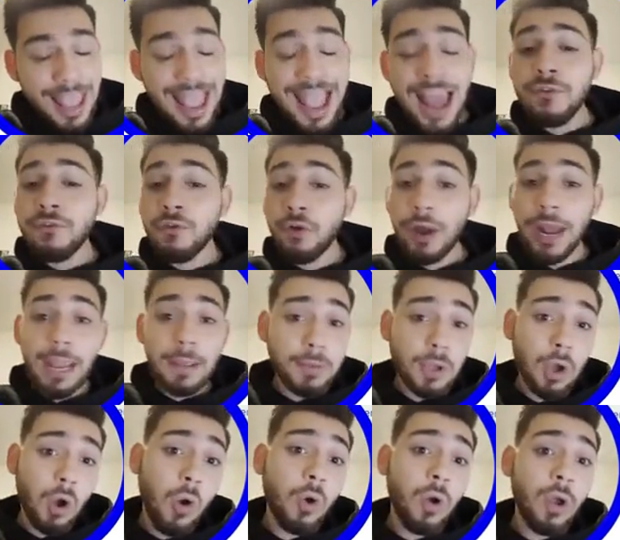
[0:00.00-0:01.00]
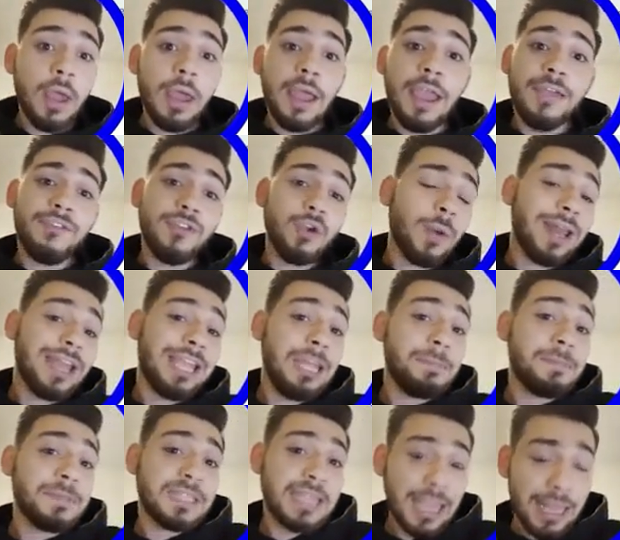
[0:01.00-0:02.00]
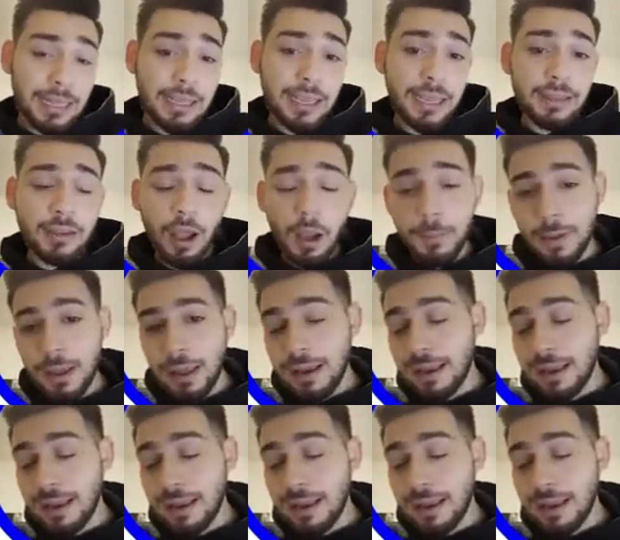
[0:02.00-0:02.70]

And for ABO, if you want to keep scaling it up,